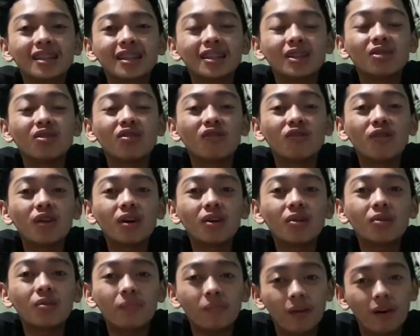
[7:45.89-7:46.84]
yung
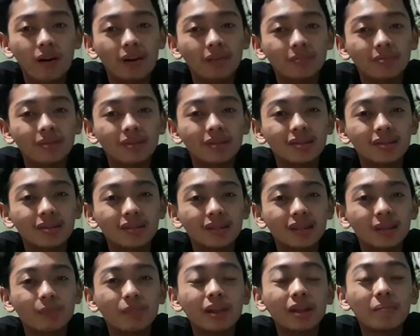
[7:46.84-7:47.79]
Funko Pops
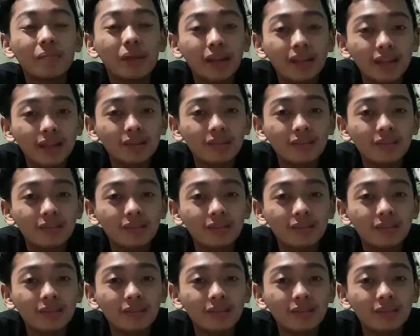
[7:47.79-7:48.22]
na binibenta